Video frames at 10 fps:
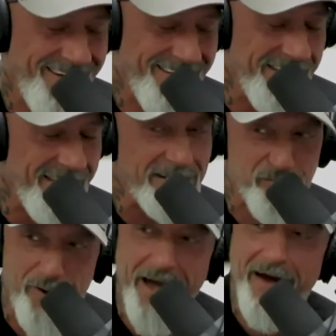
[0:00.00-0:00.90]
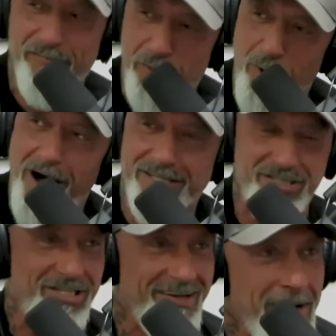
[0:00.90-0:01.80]
That's why I have to
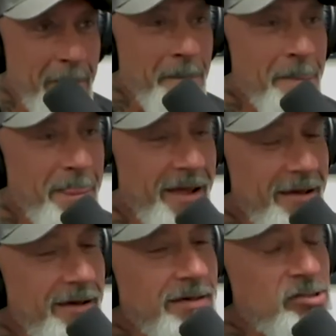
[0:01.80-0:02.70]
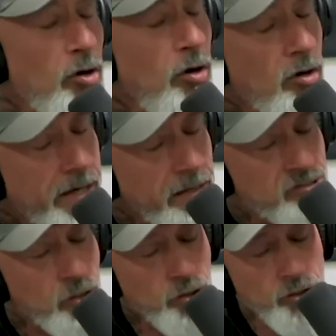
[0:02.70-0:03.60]
watch. So okay,
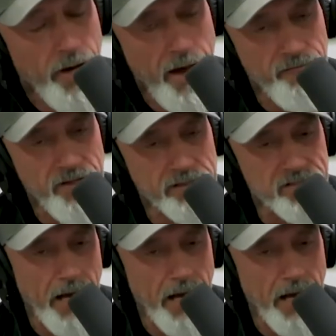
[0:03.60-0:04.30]
so you have this.